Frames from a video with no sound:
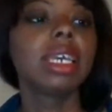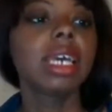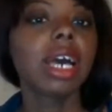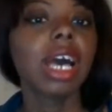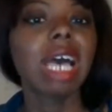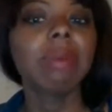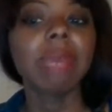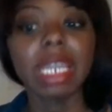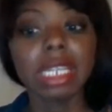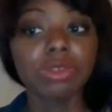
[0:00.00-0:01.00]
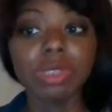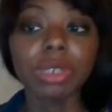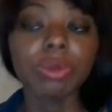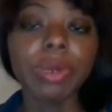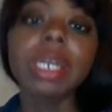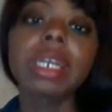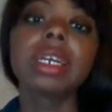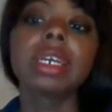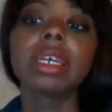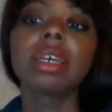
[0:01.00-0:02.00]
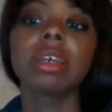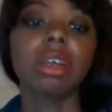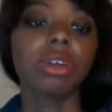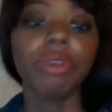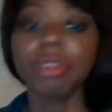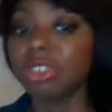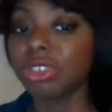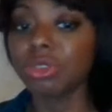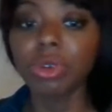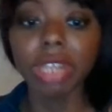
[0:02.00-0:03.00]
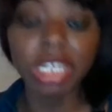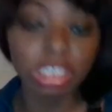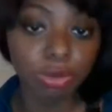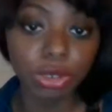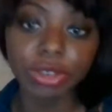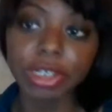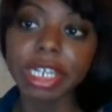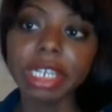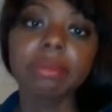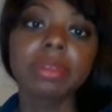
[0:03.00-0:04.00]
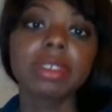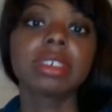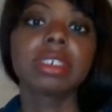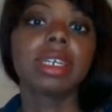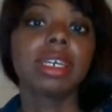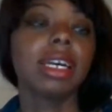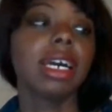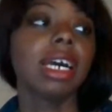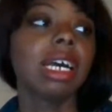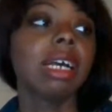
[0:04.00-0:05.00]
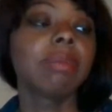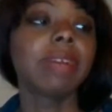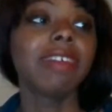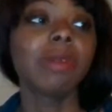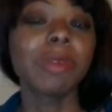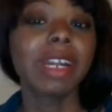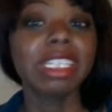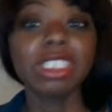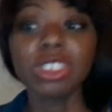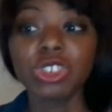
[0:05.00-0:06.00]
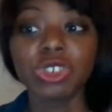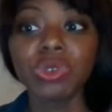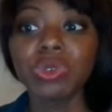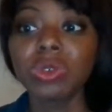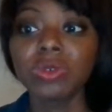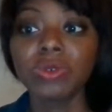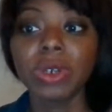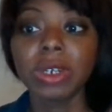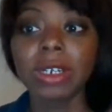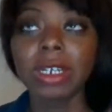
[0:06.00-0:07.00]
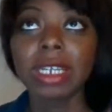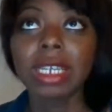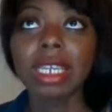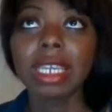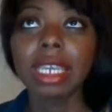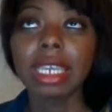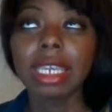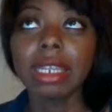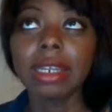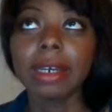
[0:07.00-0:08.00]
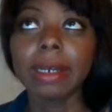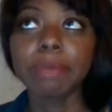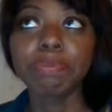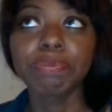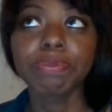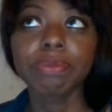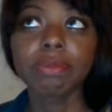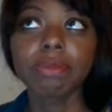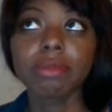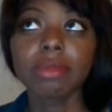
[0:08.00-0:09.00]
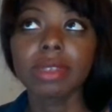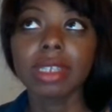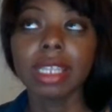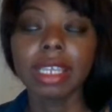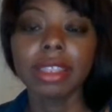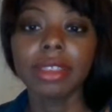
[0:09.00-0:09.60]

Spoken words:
And it's really quick. Going to school, lunch programs. I remember I needed shoes in like the